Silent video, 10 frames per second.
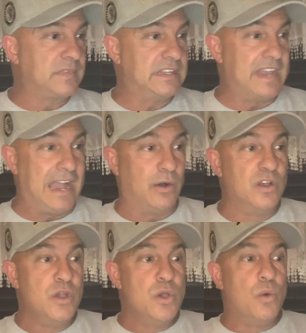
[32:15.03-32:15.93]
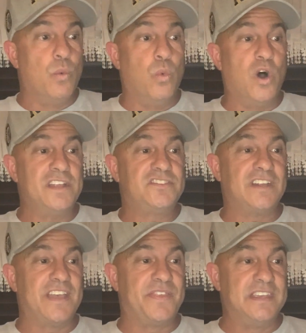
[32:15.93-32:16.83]
Now, what
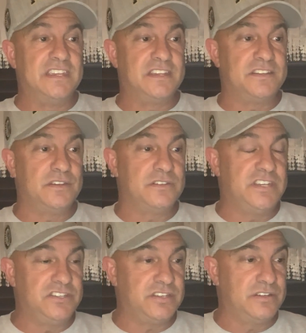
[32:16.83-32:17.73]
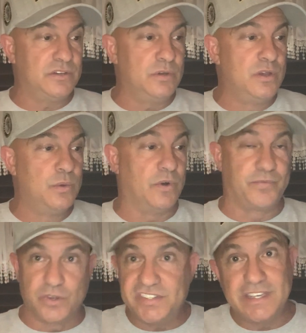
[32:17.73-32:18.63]
should I think he should do? Well,
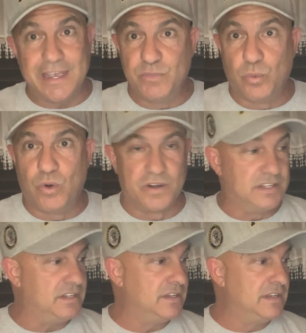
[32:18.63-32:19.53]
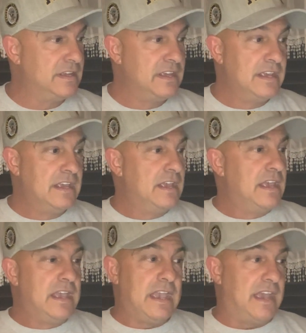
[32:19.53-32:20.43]
first he gave him the warning,
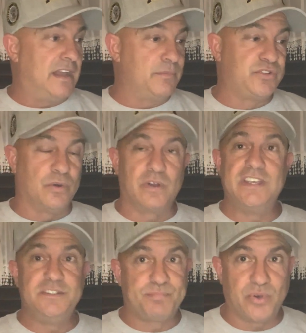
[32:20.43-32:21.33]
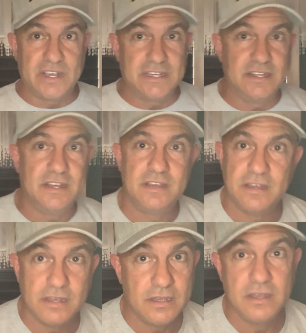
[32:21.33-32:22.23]
and I'm sure he's praying
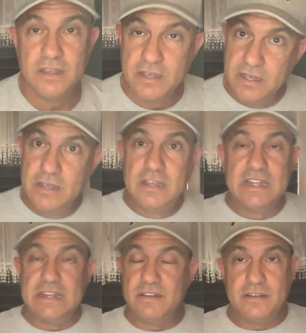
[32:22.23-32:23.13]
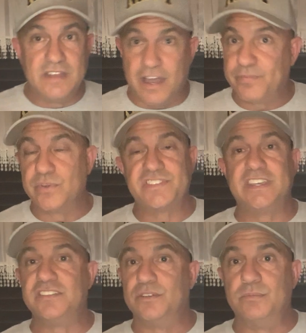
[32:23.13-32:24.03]
not for a
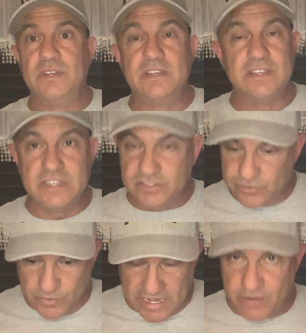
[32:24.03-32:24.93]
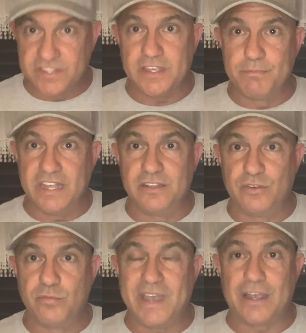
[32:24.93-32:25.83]
schism. He's doing everything, bending
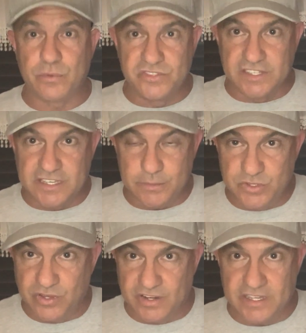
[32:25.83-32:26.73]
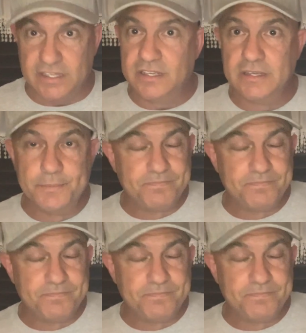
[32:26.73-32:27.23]
over backwards to keep unity.